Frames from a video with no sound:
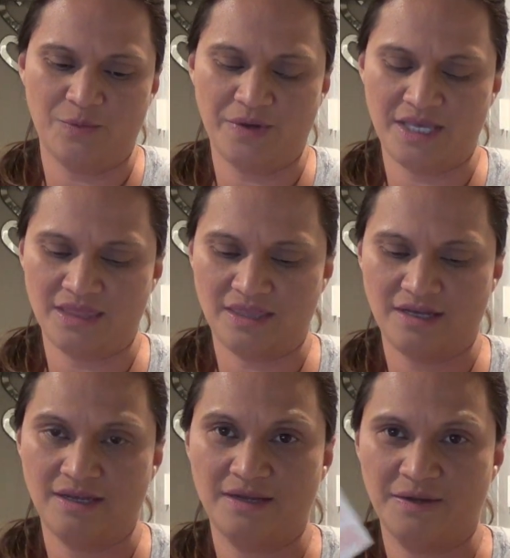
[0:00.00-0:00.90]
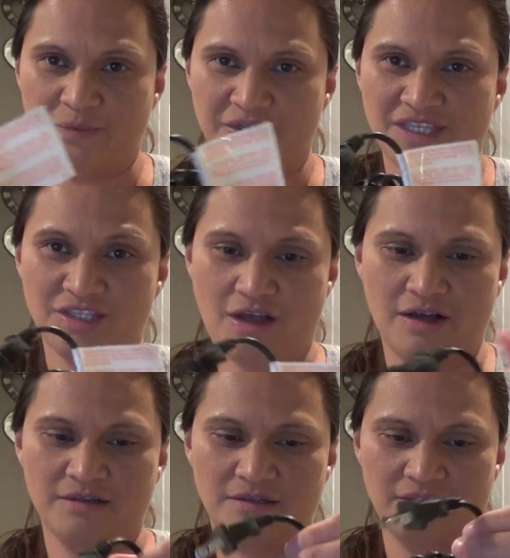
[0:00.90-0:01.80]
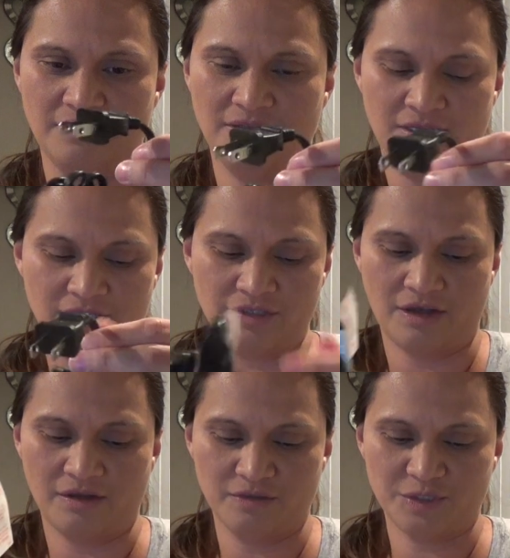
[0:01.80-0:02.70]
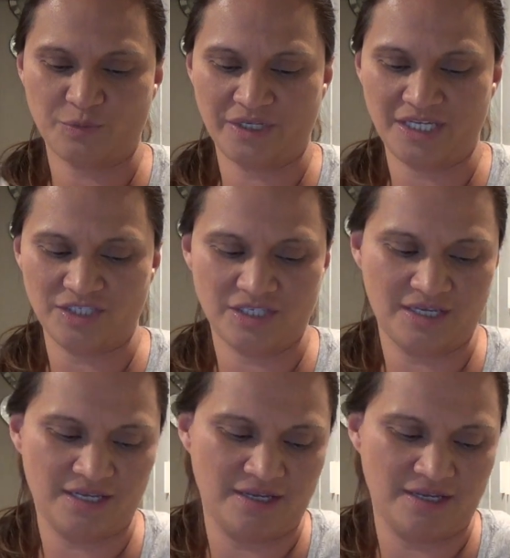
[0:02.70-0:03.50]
with a toggle switch.